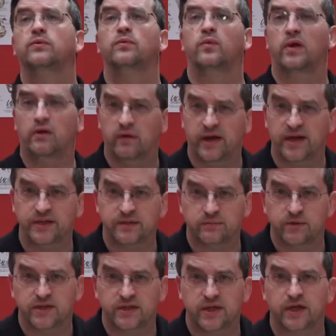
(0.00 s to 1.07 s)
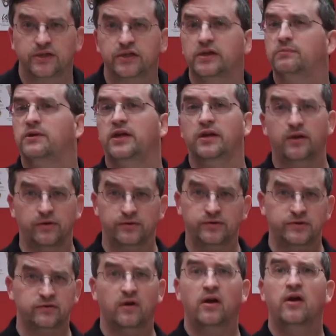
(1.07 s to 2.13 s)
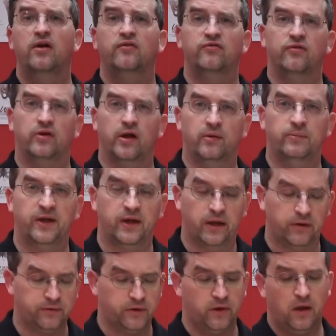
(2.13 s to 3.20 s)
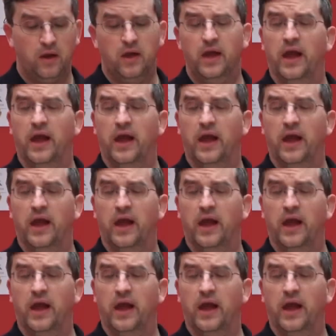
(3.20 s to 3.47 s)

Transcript: don't realize massage can be used for helping out.